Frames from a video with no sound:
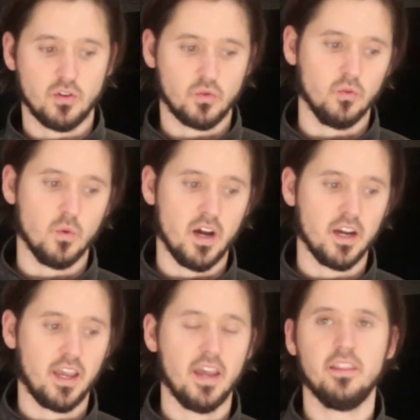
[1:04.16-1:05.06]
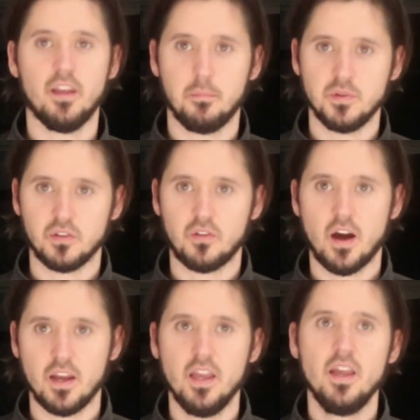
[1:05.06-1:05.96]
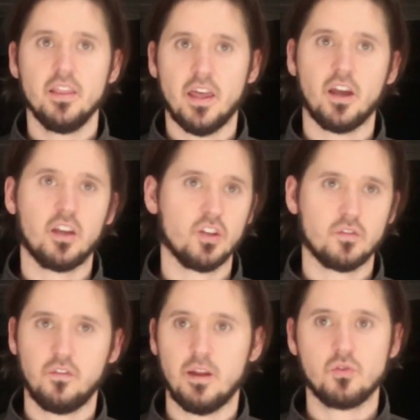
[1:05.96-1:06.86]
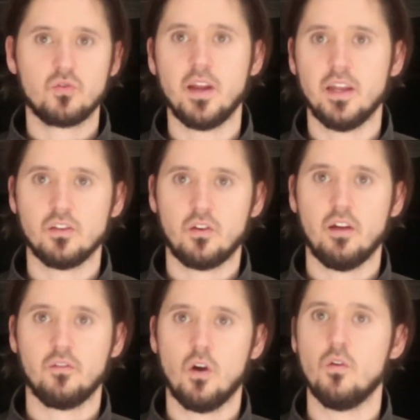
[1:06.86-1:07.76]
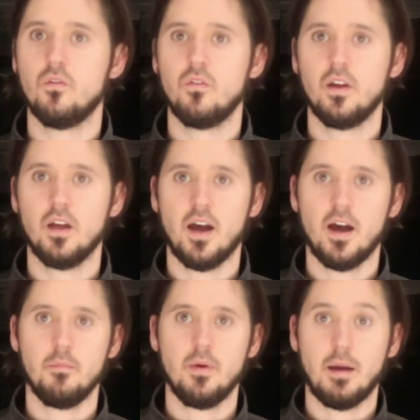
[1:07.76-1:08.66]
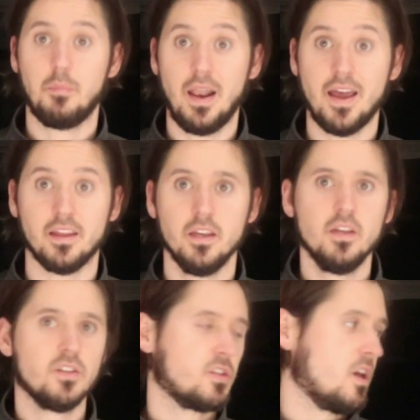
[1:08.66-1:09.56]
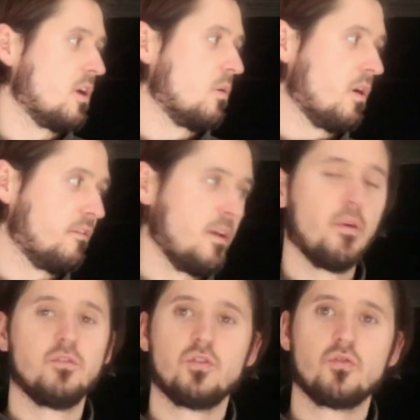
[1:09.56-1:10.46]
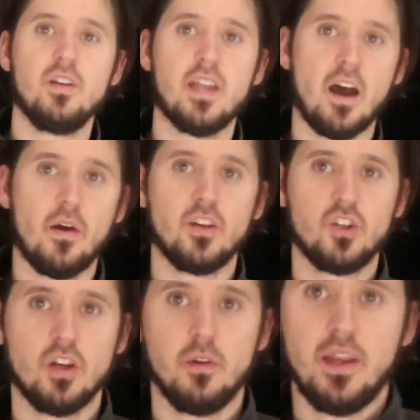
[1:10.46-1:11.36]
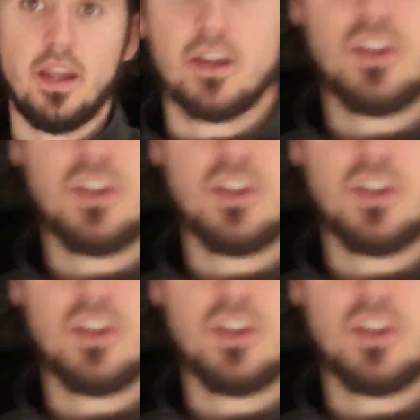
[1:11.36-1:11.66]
sure it's all working, numbers are right, then I can just flip straight into Creative Golf and play. So I'll flip over to the screen now and show you it in